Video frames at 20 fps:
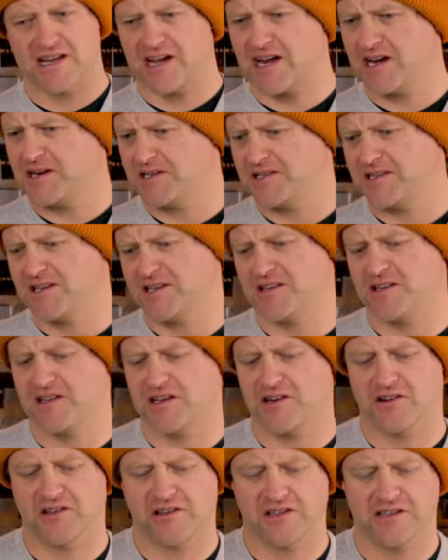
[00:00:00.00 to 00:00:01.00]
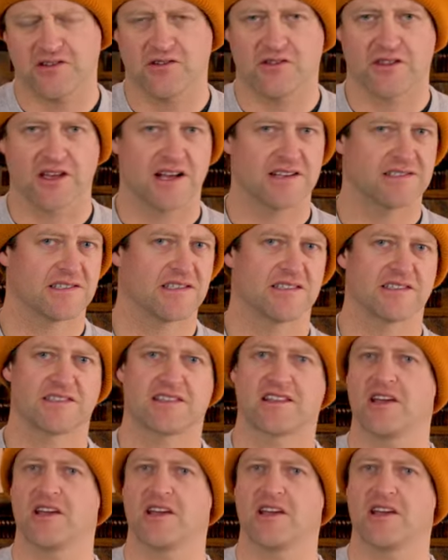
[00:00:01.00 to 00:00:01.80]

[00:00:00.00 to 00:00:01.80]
90s into the early 2000s.